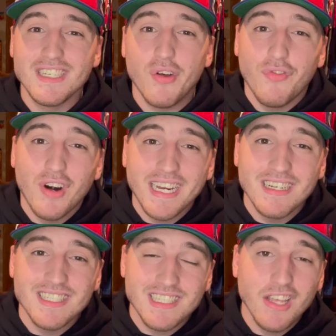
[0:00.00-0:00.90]
a freaking
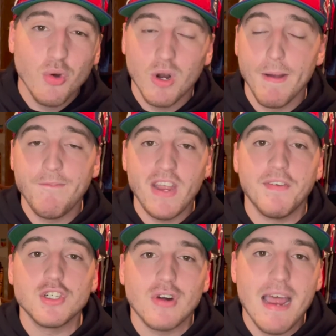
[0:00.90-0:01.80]
steal, one of my
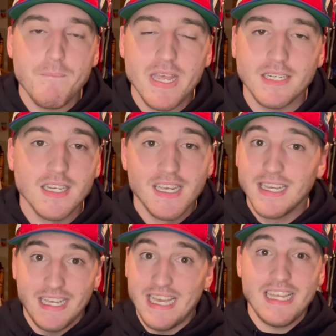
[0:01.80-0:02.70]
favorite draft picks
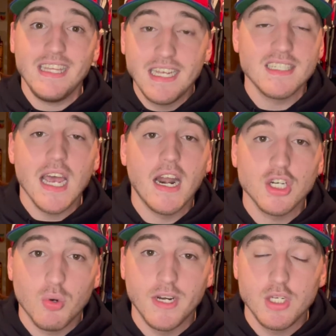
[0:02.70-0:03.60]
in the entire
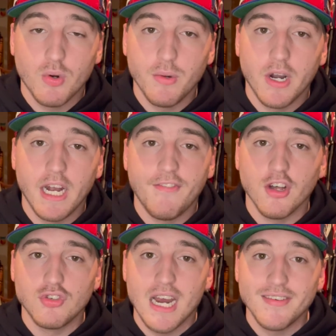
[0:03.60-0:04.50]
2021 NFL
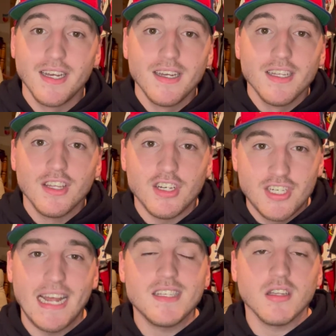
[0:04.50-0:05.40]
draft. The
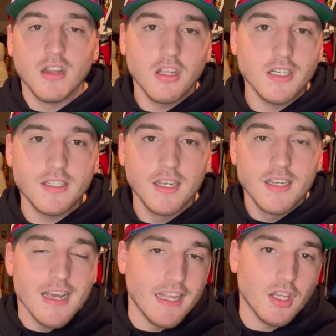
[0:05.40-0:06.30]
Jets looked
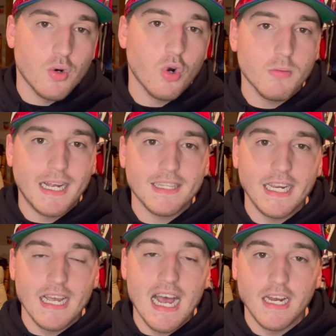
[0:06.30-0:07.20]
at the quarterback they got and